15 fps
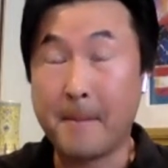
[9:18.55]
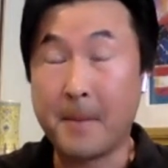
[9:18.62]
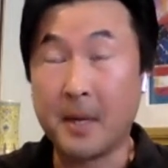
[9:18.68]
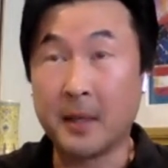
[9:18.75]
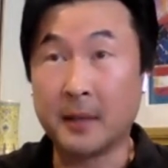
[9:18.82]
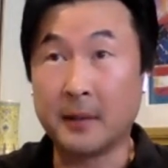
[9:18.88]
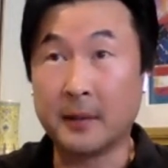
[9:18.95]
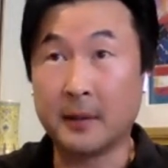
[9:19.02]

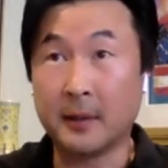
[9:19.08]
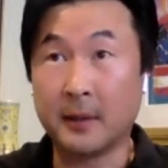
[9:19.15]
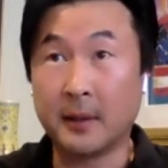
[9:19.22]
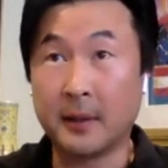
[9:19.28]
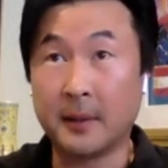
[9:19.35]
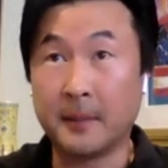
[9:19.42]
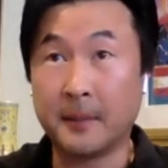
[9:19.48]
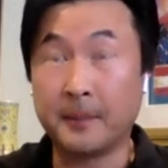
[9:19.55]
But
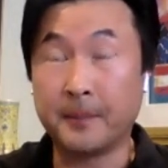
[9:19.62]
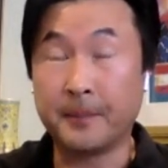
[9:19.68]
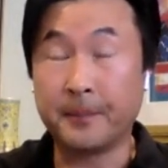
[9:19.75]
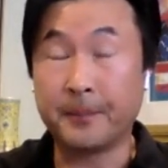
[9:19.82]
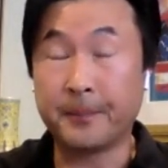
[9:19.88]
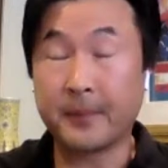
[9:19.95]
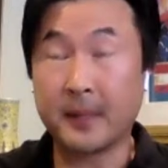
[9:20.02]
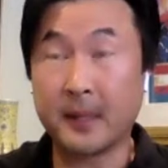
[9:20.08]

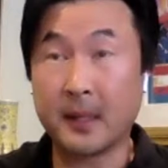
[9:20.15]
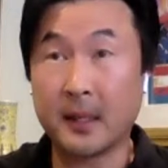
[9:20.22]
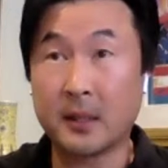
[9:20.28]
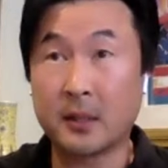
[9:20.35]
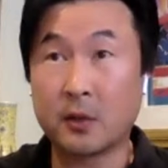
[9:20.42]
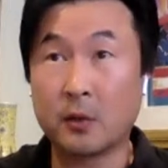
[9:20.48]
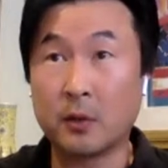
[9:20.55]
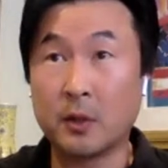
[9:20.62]

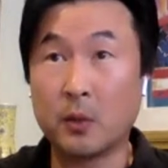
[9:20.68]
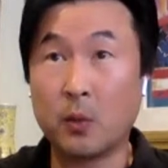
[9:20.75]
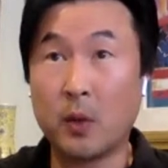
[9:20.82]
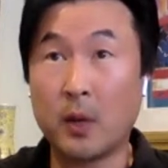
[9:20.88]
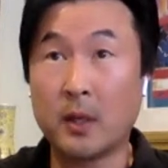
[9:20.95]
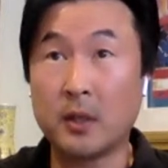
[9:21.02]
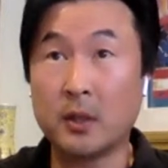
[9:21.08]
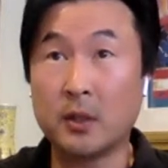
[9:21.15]
it's only
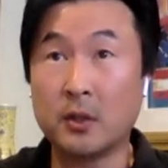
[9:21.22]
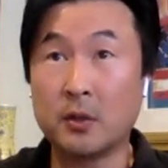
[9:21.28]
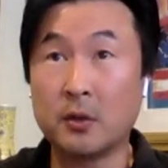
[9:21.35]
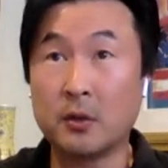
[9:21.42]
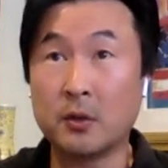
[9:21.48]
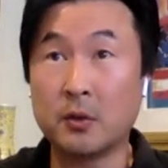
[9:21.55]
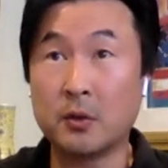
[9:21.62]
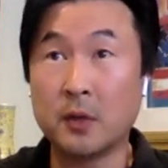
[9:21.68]
when
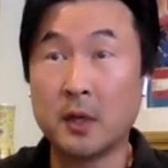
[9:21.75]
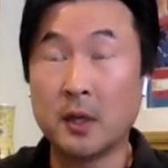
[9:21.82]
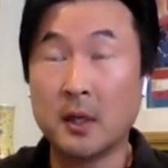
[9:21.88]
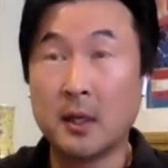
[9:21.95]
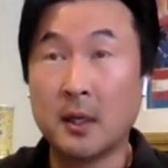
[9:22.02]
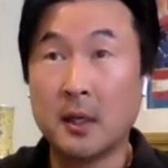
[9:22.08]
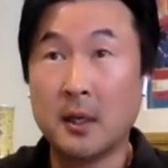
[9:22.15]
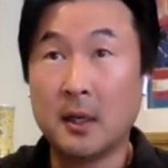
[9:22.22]
you
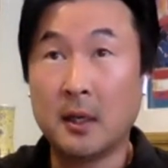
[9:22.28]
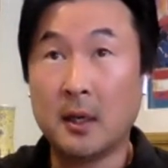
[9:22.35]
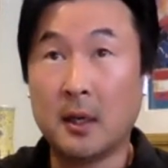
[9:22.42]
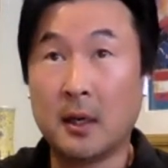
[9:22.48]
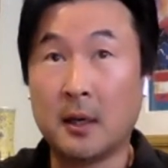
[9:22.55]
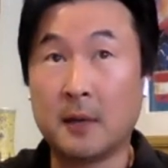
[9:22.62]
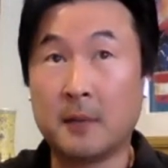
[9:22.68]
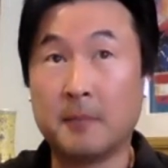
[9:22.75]

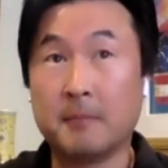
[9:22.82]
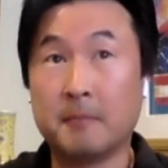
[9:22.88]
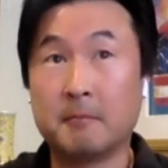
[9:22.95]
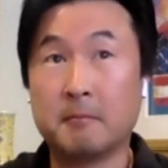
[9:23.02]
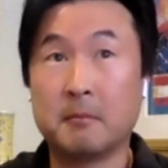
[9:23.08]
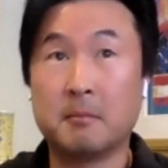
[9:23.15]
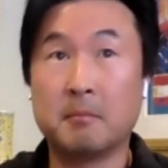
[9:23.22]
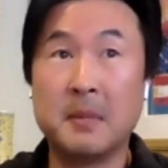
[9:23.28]

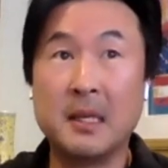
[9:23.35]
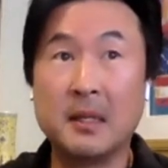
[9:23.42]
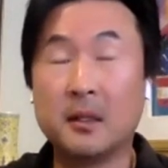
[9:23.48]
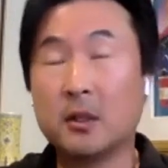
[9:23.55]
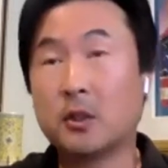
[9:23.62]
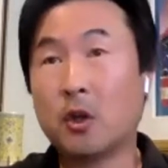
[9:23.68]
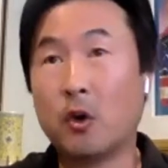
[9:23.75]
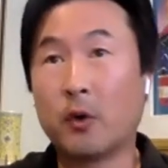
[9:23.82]
mint
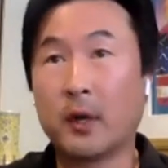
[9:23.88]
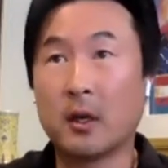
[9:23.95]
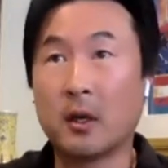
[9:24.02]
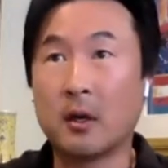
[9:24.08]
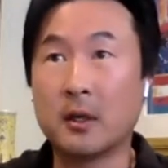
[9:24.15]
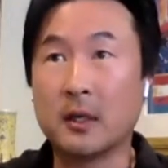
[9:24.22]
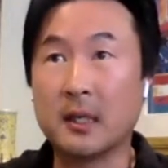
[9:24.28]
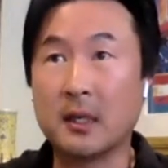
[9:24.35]
the token
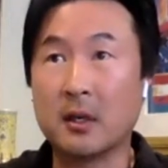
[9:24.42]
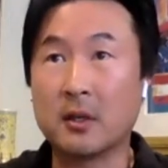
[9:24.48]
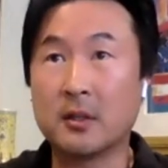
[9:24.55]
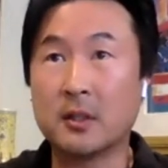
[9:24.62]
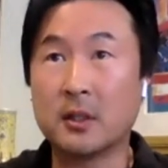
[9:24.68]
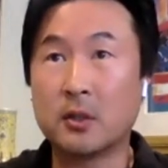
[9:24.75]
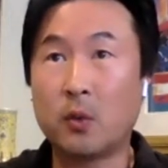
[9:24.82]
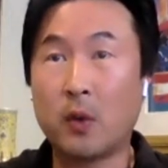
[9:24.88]
on
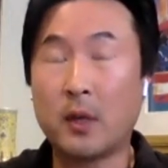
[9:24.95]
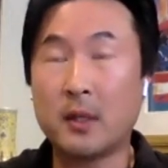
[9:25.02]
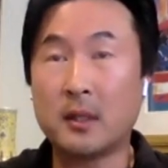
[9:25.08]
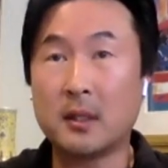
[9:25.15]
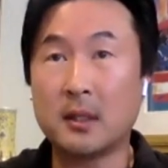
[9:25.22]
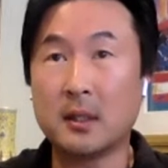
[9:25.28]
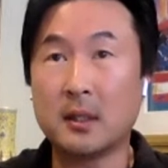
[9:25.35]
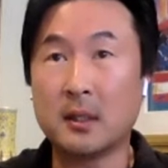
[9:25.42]

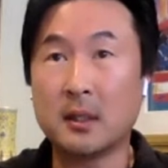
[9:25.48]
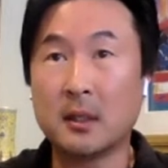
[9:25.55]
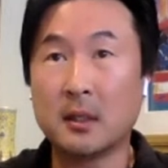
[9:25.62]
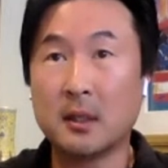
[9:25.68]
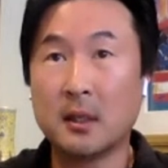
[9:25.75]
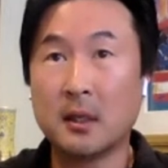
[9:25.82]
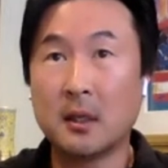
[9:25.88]
ERC20